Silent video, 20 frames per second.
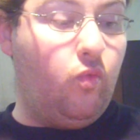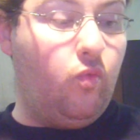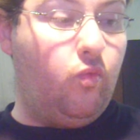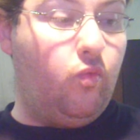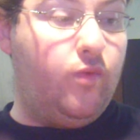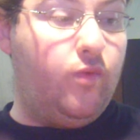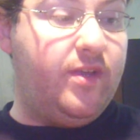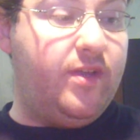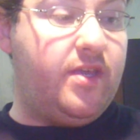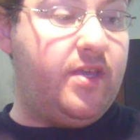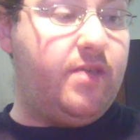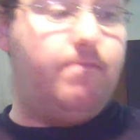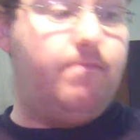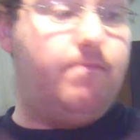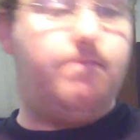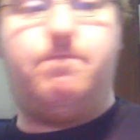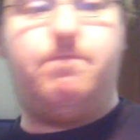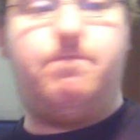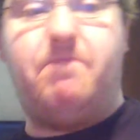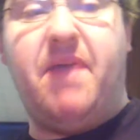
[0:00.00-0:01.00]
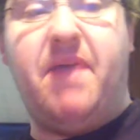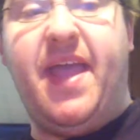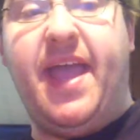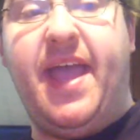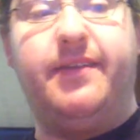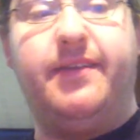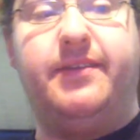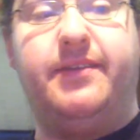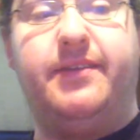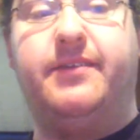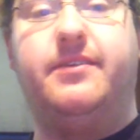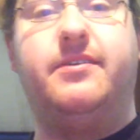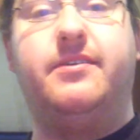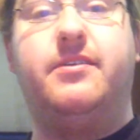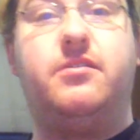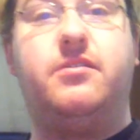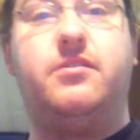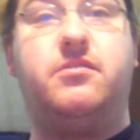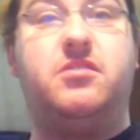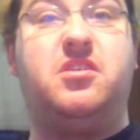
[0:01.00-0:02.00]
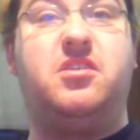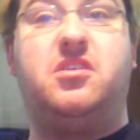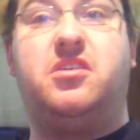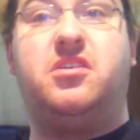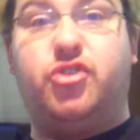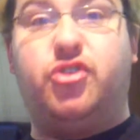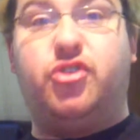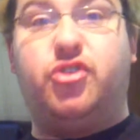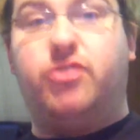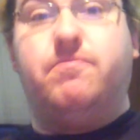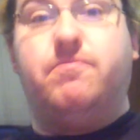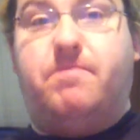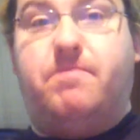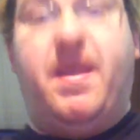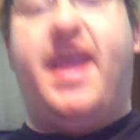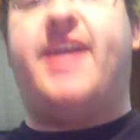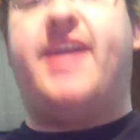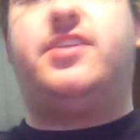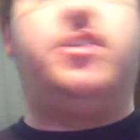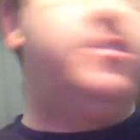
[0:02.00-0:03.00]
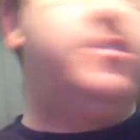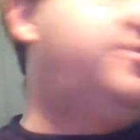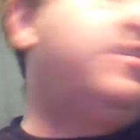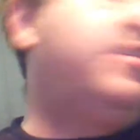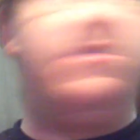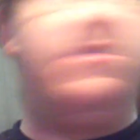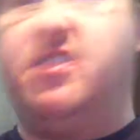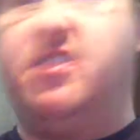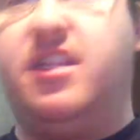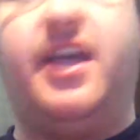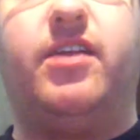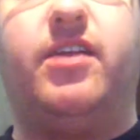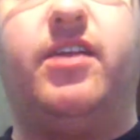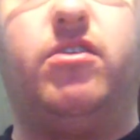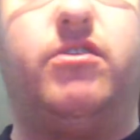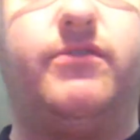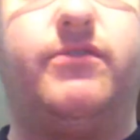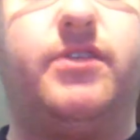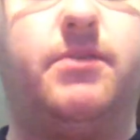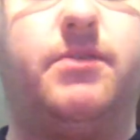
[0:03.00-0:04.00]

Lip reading: really bad dirt patches just lying all over the